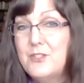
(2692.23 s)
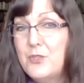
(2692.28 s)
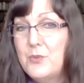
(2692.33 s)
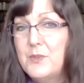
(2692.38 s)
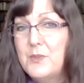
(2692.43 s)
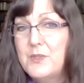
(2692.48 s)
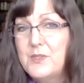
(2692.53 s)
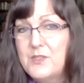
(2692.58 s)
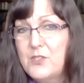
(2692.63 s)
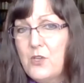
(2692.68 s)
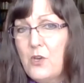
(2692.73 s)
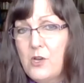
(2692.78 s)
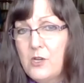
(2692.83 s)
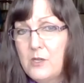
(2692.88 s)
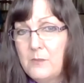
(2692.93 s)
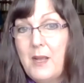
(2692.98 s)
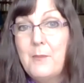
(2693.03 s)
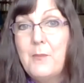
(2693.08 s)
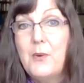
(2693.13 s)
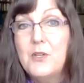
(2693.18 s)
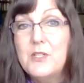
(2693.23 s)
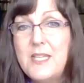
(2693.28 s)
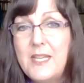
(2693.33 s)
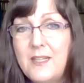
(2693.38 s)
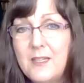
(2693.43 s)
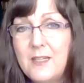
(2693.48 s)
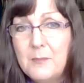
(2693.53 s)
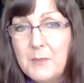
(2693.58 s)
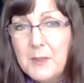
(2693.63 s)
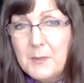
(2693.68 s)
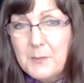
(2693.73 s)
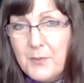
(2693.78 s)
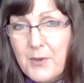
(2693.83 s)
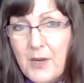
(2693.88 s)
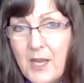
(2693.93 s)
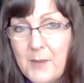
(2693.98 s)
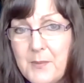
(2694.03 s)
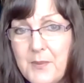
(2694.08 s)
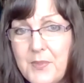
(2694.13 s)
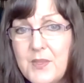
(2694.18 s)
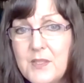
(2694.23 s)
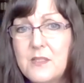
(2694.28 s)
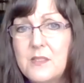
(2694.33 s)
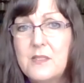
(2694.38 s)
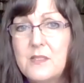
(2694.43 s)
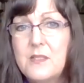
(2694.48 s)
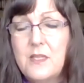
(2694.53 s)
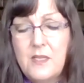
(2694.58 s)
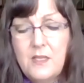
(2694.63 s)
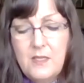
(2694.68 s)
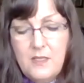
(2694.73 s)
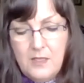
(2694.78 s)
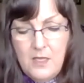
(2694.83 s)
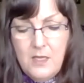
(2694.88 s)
a song by Martina McBride, but this is the